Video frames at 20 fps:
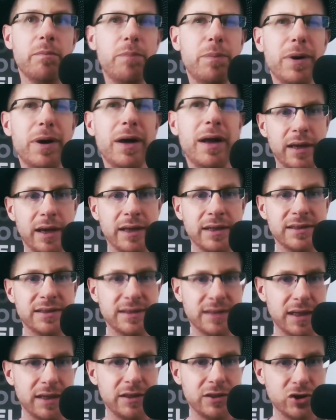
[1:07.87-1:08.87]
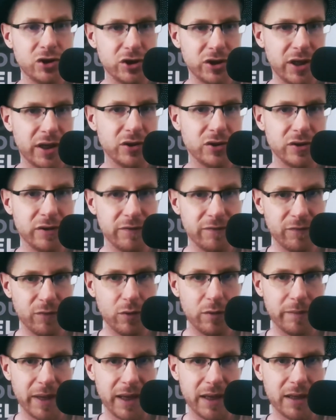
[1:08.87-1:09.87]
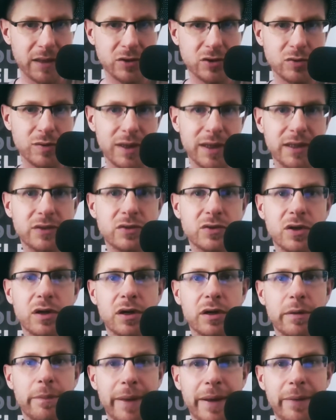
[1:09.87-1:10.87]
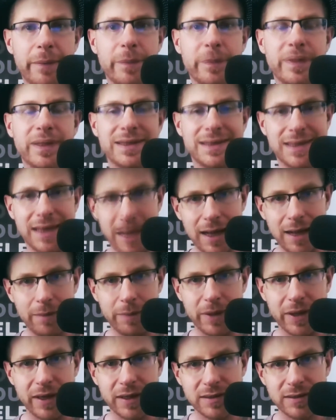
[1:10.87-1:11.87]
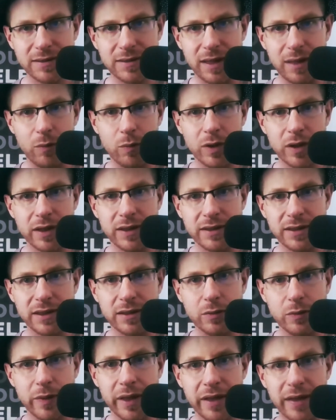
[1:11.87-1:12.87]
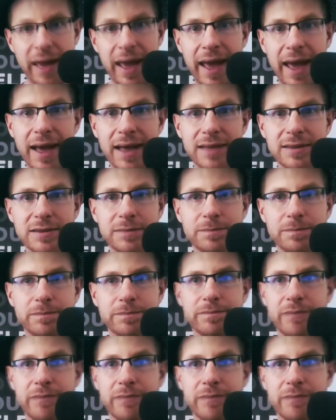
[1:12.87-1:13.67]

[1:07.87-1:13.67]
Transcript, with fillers: But I decided to change the format so I can talk about the topics that we're going to deal with as